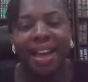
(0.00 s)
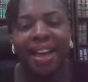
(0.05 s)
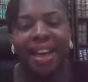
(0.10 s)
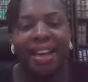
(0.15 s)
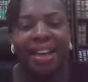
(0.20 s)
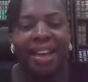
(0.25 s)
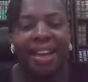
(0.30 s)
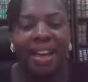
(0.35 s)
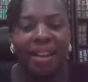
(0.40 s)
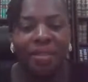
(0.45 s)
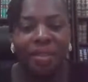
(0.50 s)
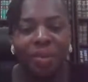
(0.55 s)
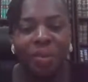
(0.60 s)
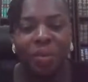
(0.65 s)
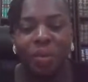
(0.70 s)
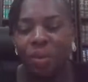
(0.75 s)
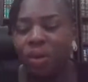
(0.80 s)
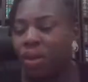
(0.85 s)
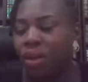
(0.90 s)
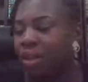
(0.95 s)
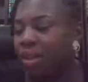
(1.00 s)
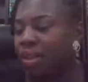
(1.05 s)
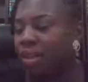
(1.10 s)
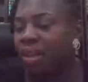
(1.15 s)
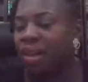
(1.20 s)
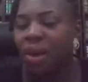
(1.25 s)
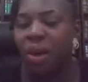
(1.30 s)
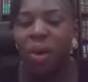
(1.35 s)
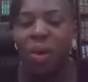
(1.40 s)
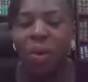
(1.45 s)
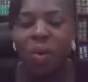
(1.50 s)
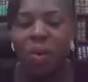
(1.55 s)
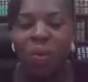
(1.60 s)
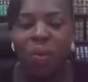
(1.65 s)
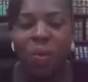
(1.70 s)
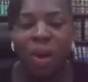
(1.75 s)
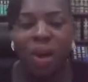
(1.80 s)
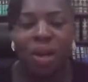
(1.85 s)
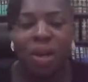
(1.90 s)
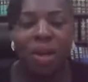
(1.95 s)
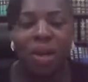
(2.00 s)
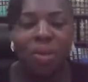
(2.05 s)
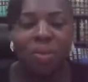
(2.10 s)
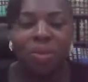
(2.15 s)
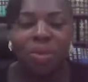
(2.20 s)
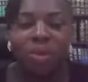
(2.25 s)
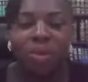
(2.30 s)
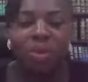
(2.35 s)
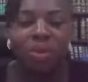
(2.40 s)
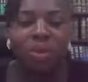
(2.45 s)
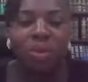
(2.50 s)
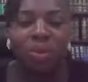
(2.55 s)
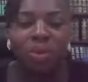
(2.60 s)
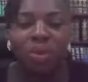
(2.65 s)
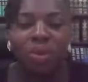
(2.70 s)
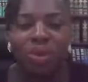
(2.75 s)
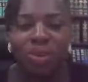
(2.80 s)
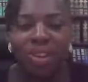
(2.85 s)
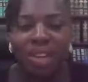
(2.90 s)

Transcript: Hi everyone, welcome to